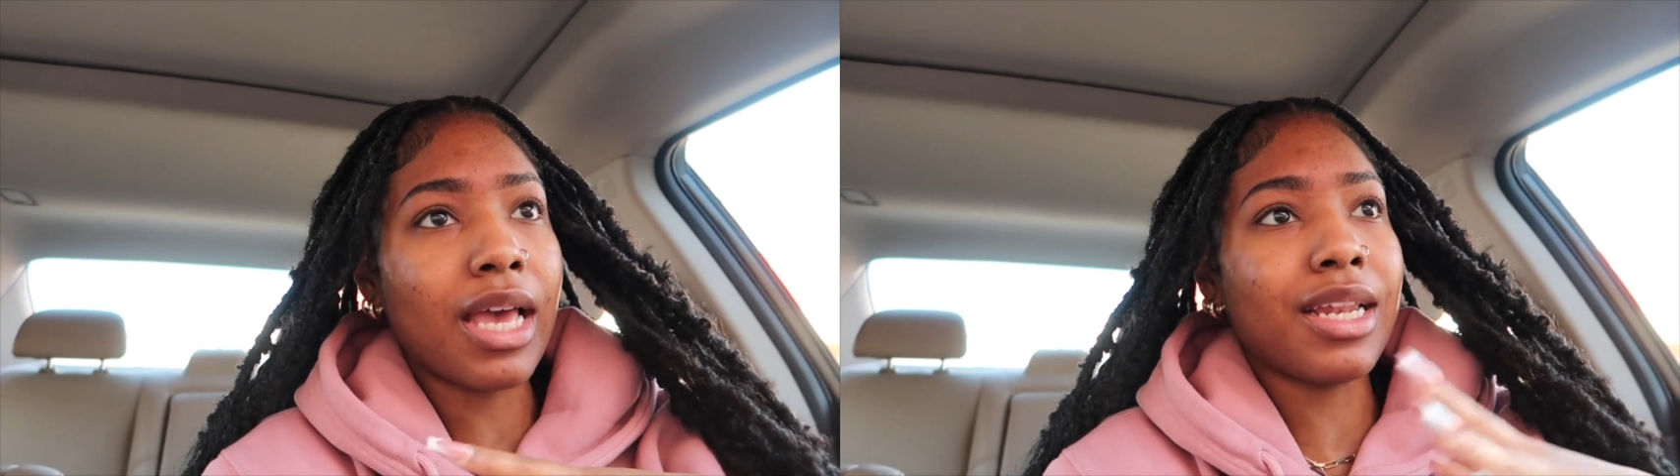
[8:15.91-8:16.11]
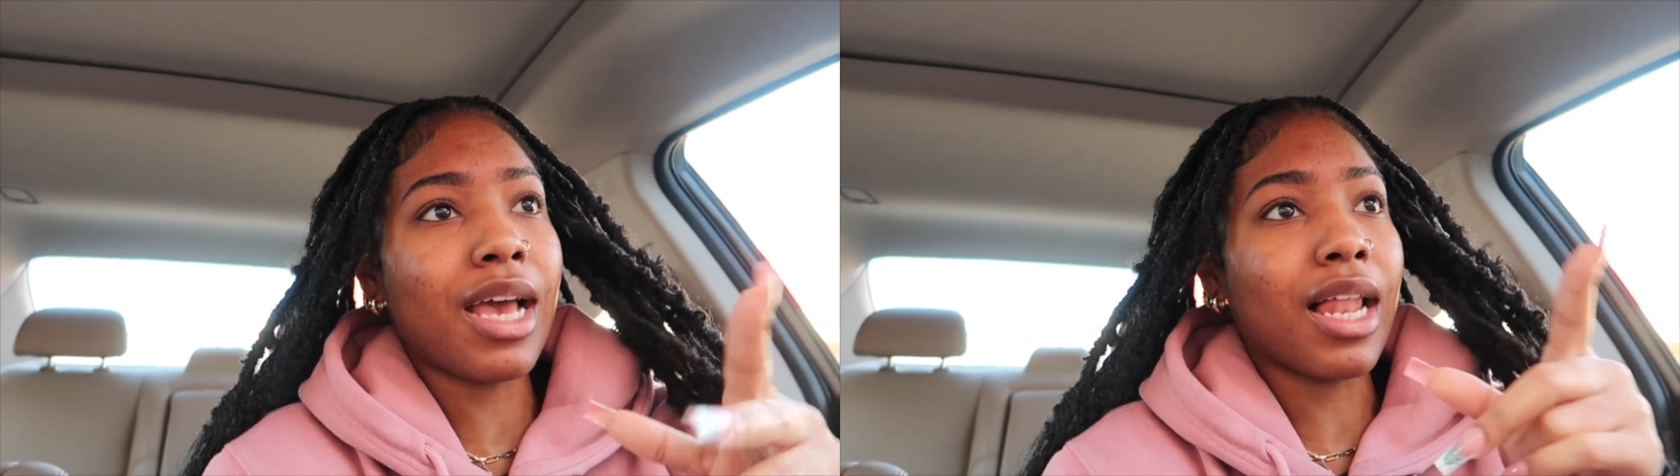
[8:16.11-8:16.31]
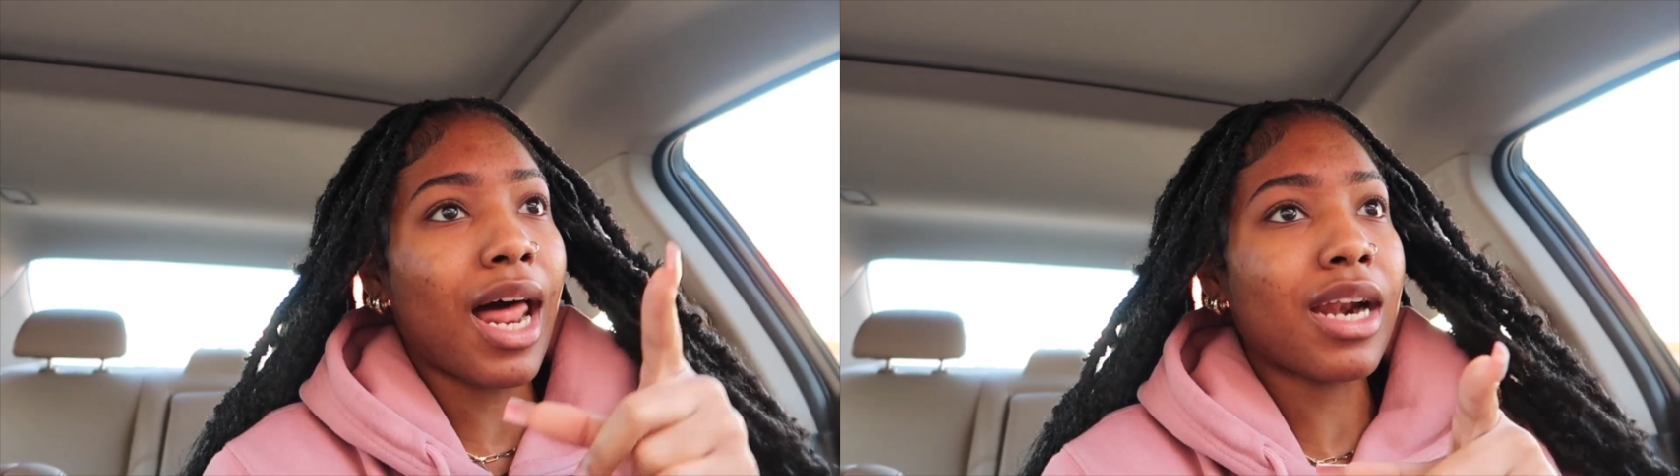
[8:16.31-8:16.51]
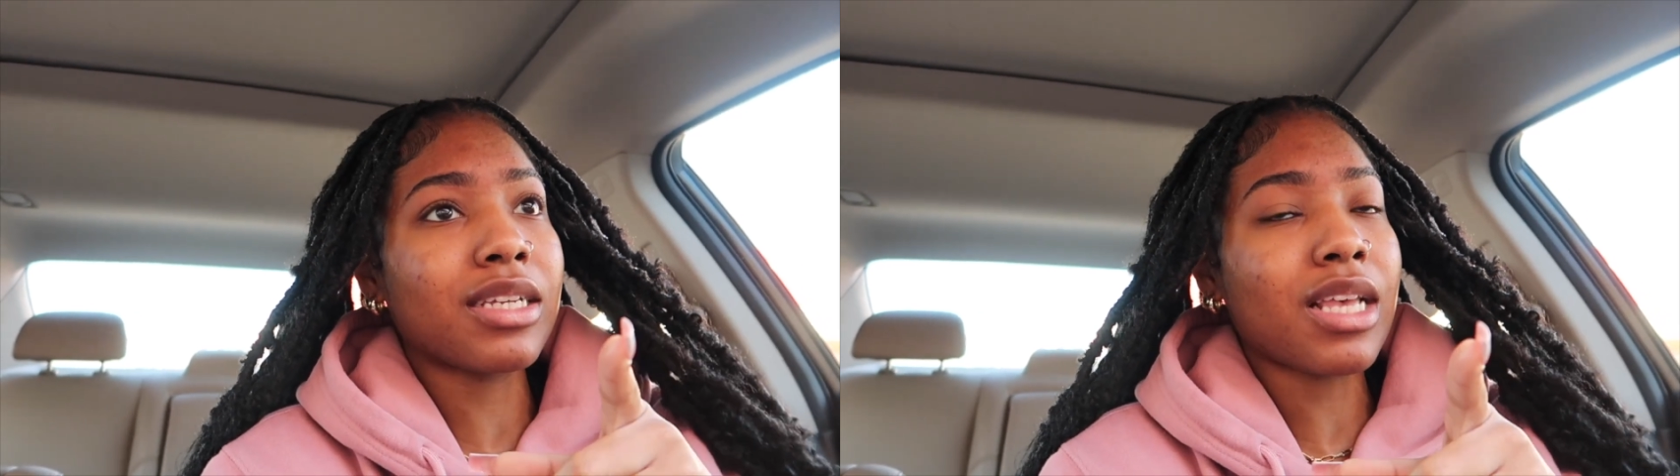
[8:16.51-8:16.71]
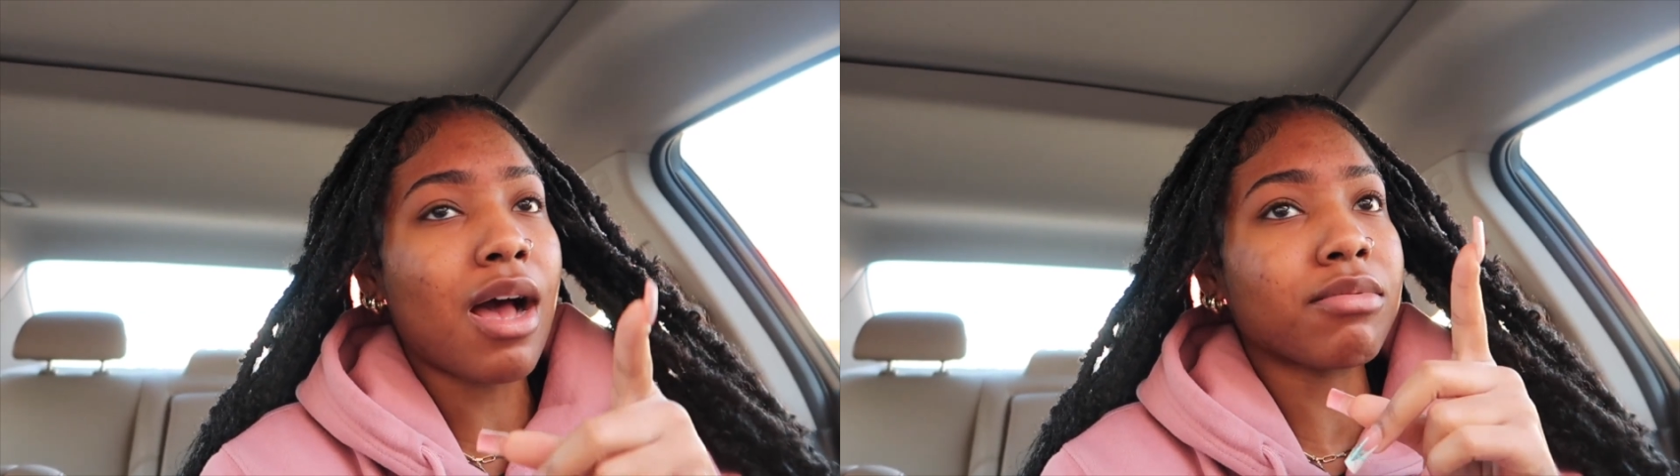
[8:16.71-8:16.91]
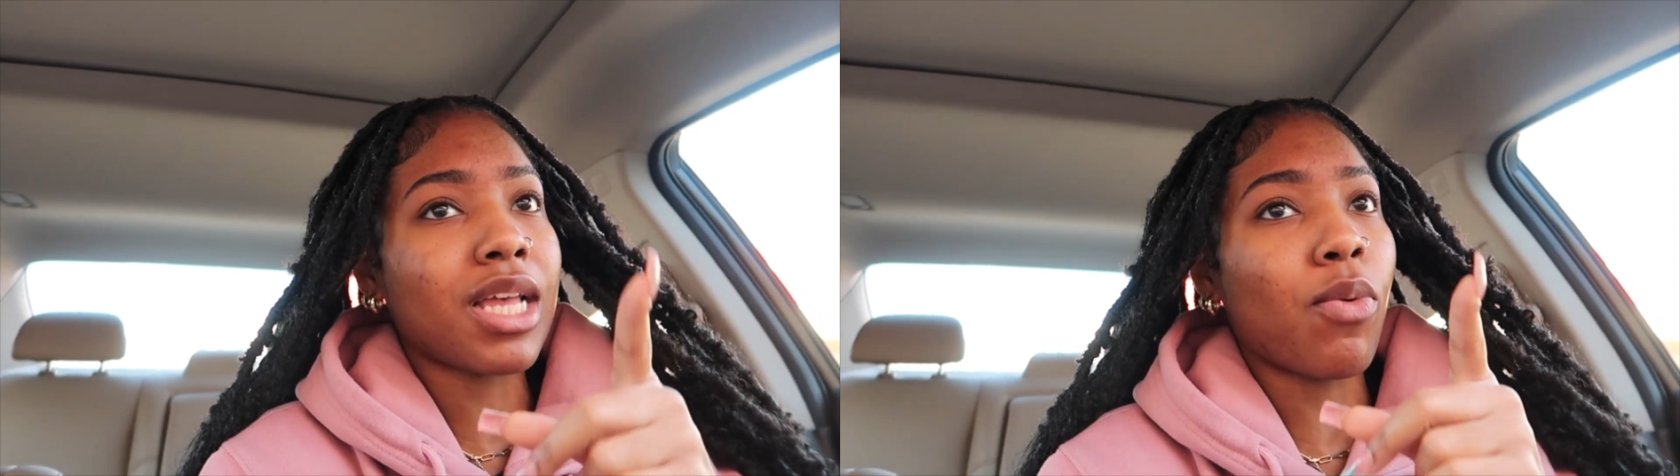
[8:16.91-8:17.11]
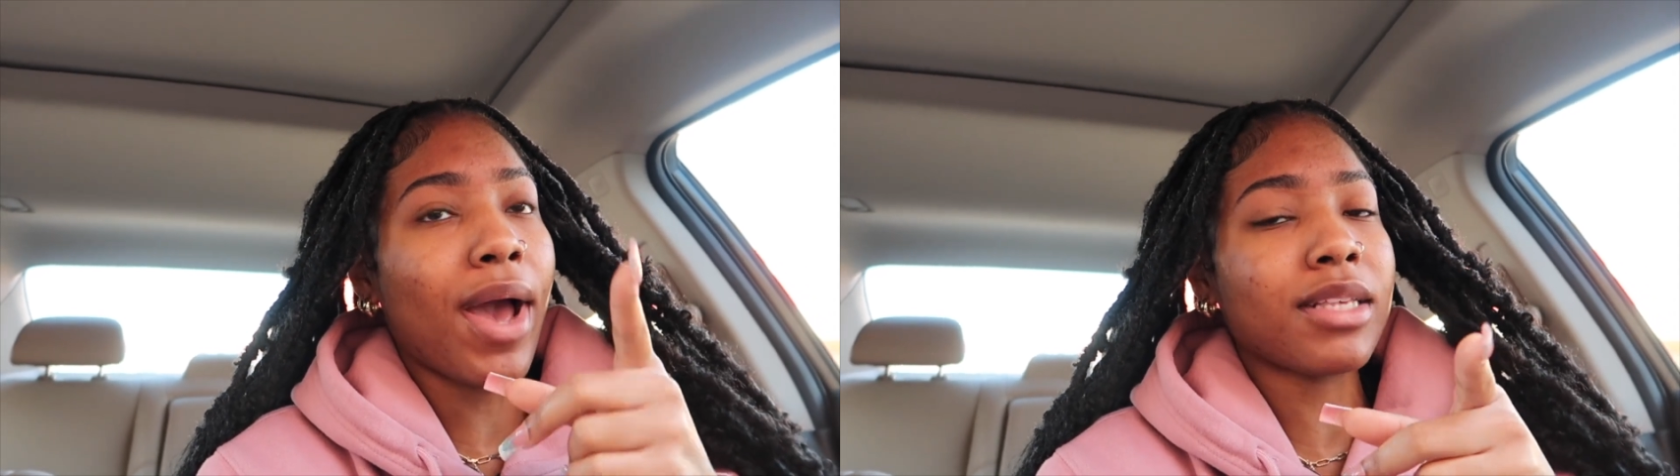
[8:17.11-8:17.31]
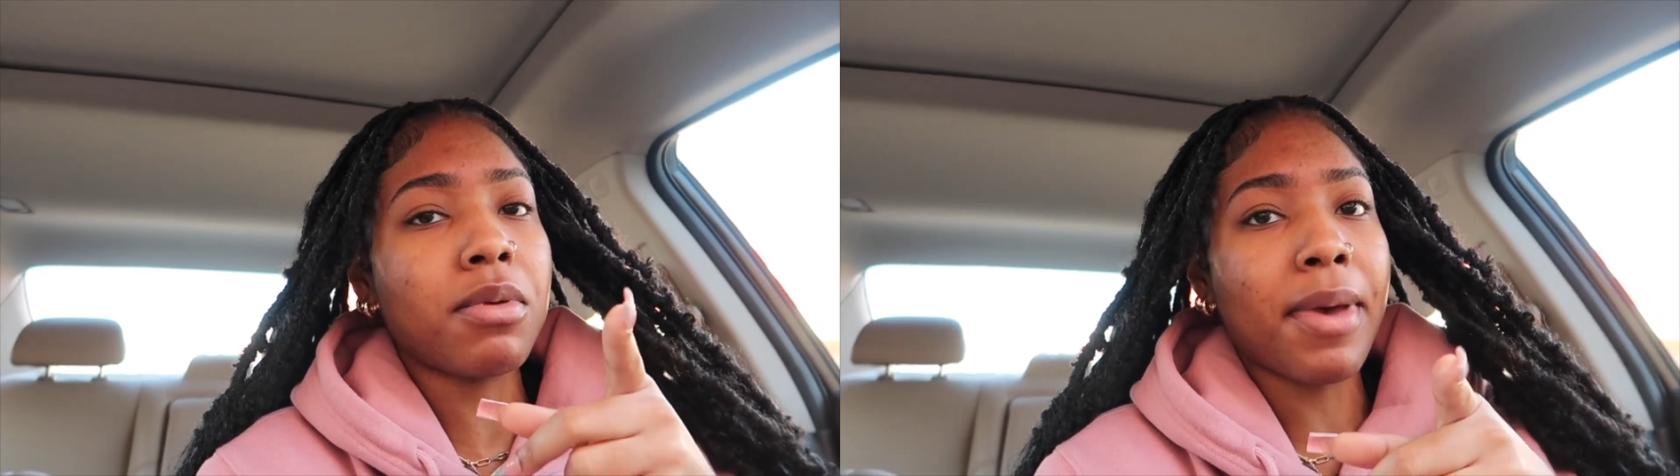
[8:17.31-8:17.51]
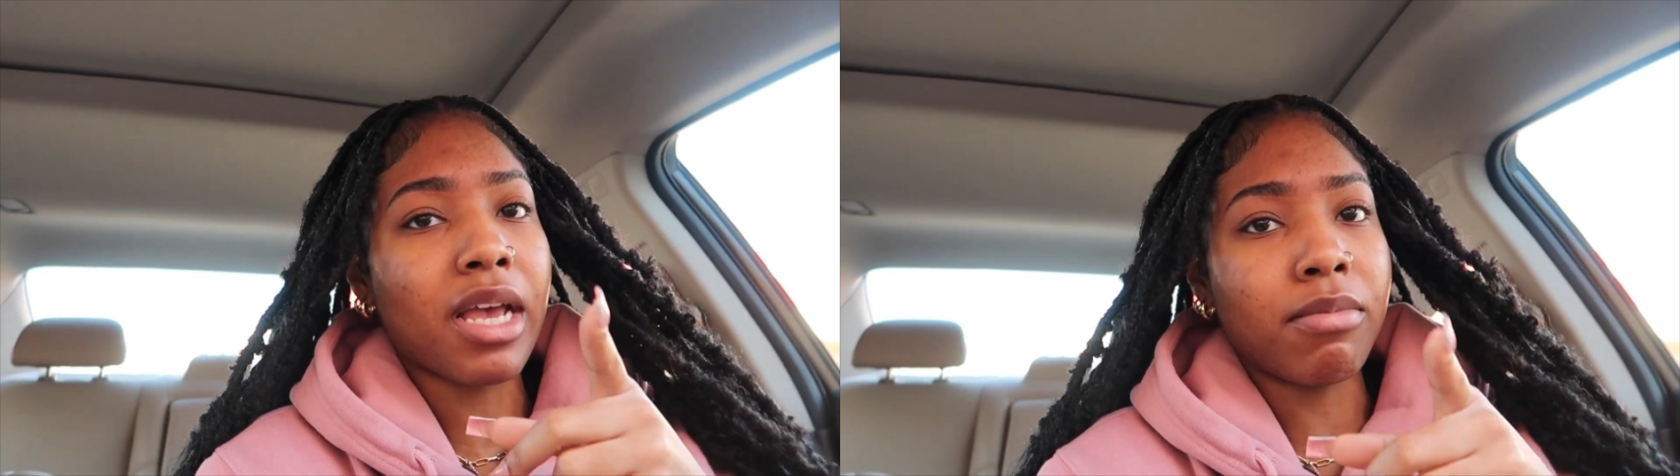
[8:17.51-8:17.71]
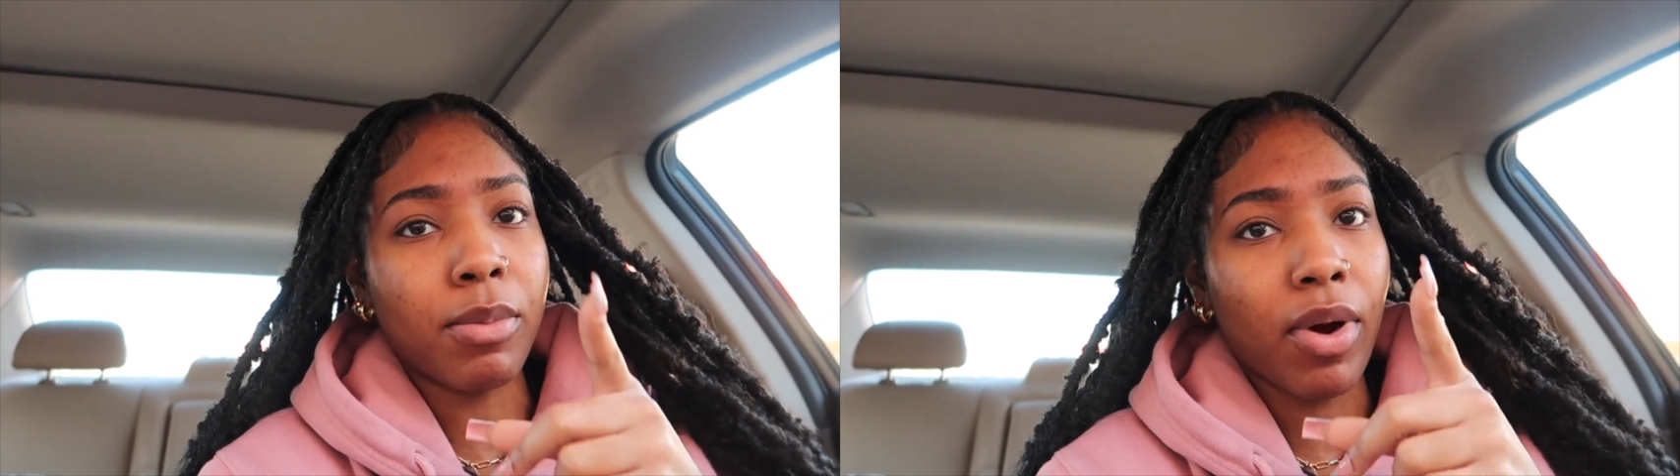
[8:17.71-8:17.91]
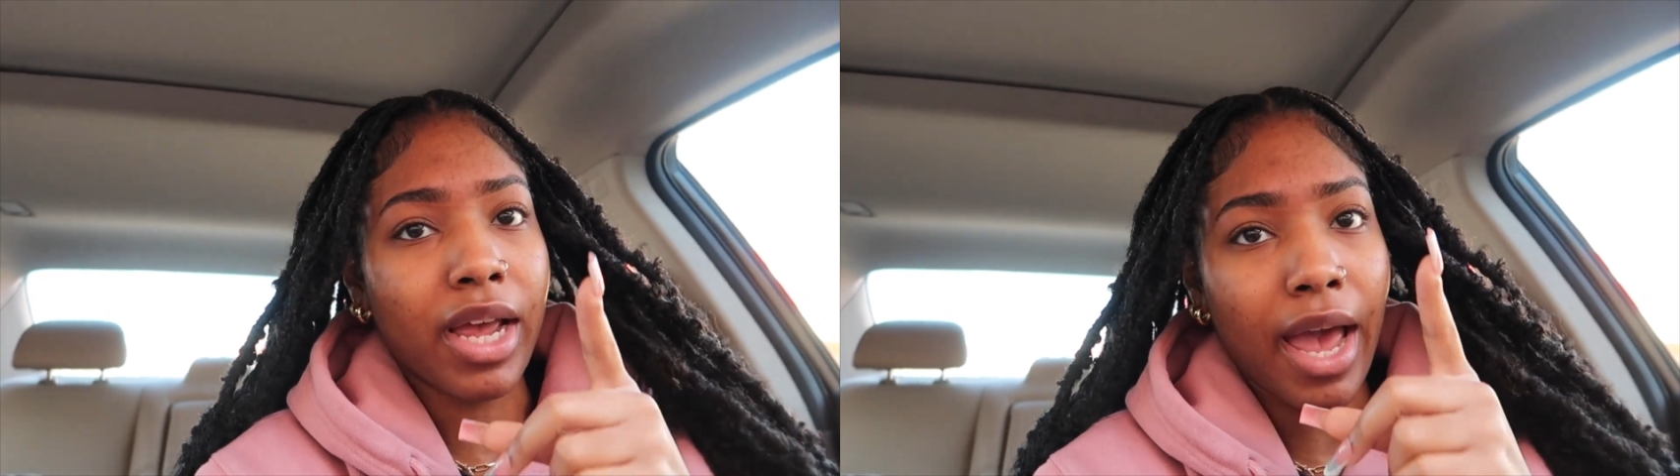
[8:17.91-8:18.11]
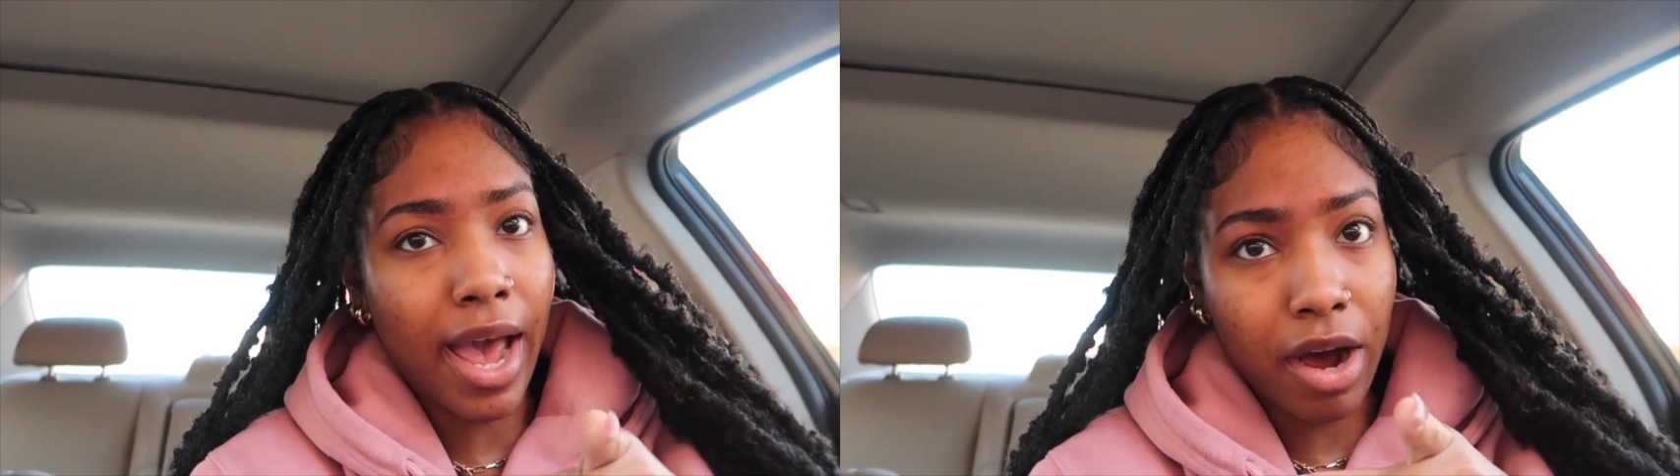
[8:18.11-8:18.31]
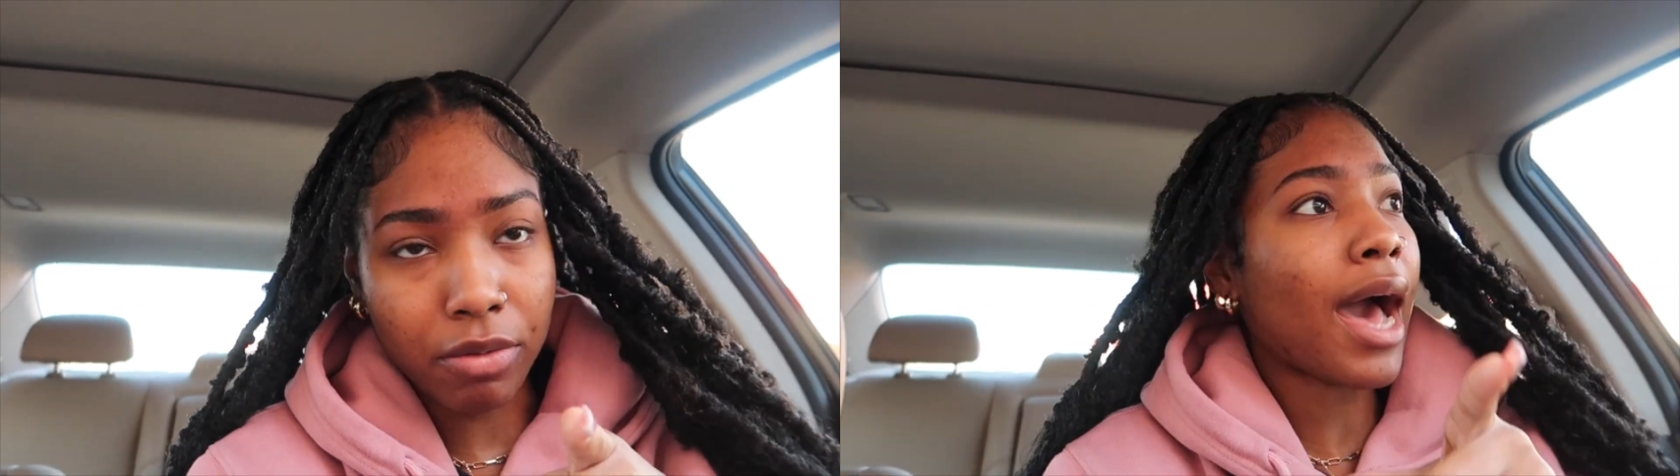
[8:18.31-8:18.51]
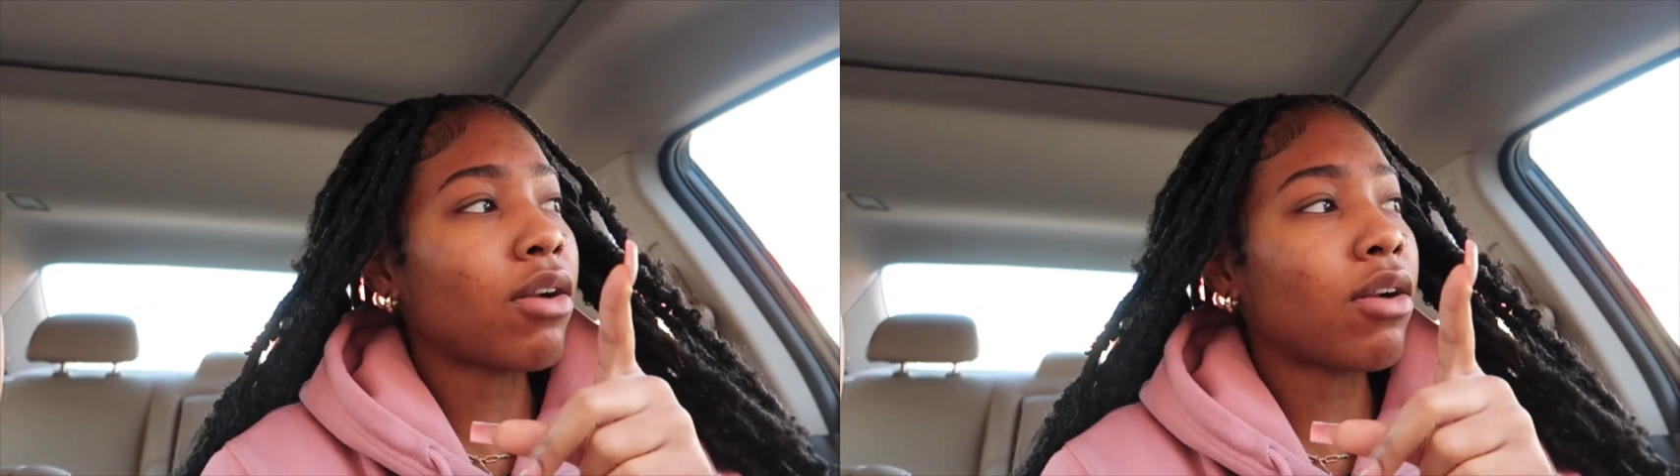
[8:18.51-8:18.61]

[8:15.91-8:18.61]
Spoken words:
And then a lot of the times that wax be making me break out.